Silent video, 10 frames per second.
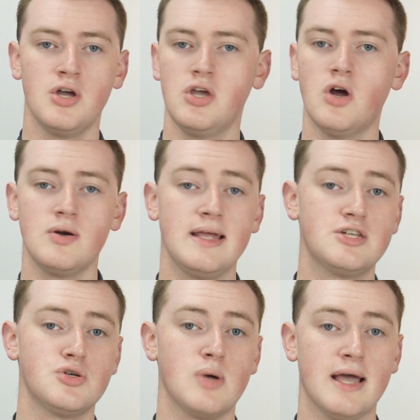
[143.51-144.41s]
you don't
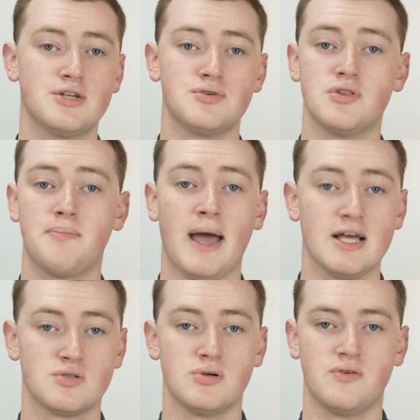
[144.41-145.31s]
need to enter the
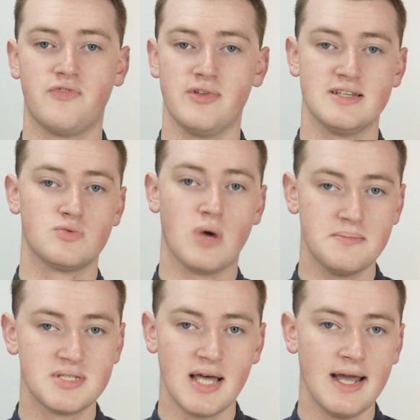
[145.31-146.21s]
password for this
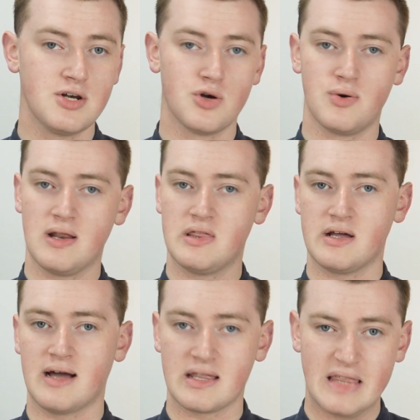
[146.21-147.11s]
website or anything
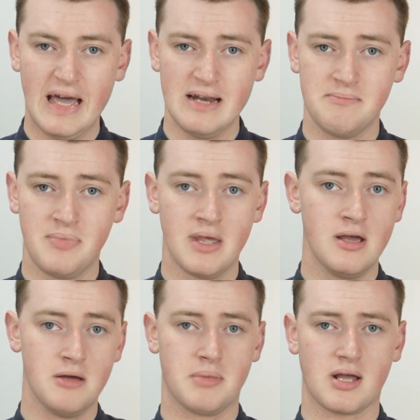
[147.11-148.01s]
like that,
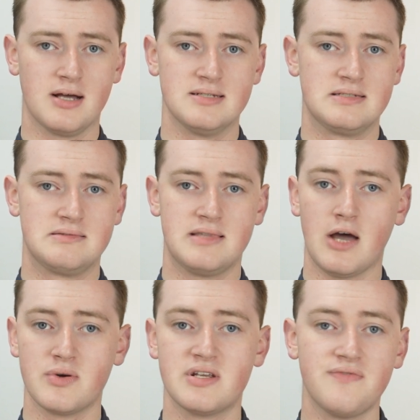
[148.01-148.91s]
because
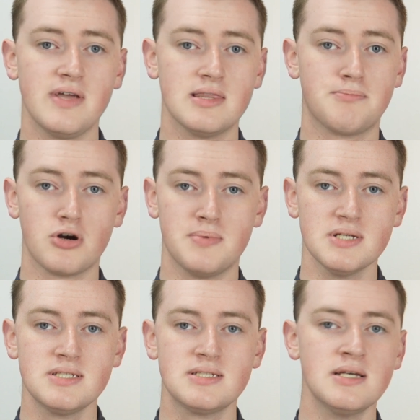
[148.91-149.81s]
that would defeat the
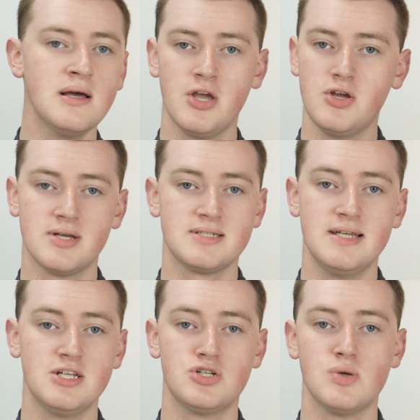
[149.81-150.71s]
purpose. You just
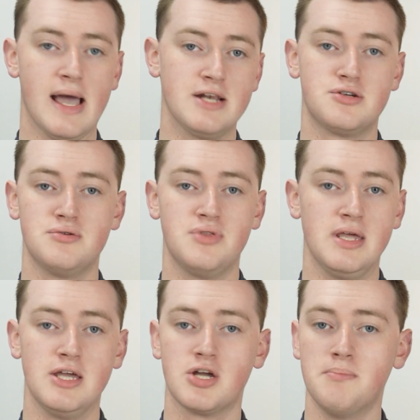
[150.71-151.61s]
need to enter
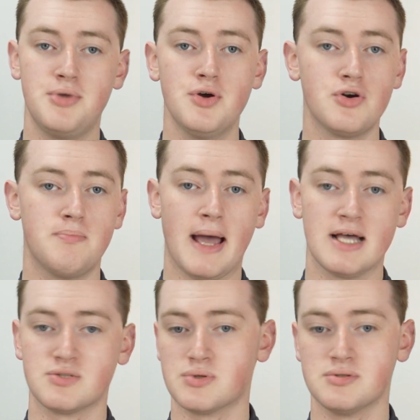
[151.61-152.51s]
the computer
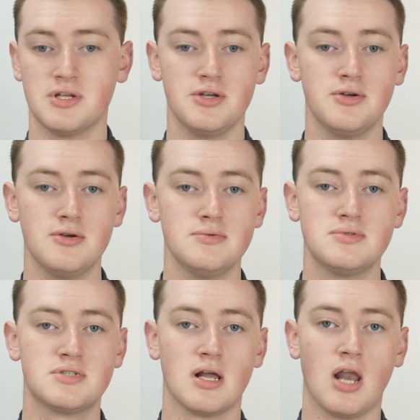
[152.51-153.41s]
password that you
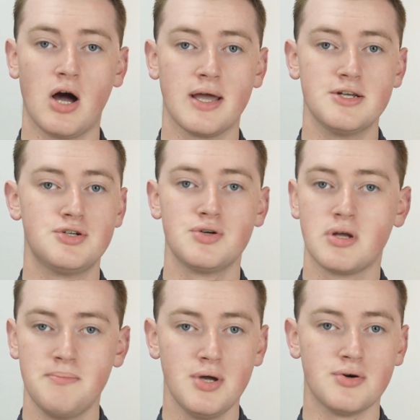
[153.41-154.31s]
use to log into your
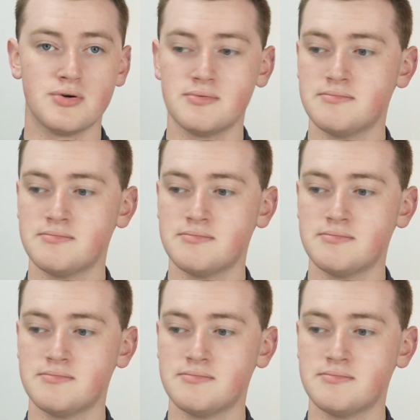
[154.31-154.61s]
computer.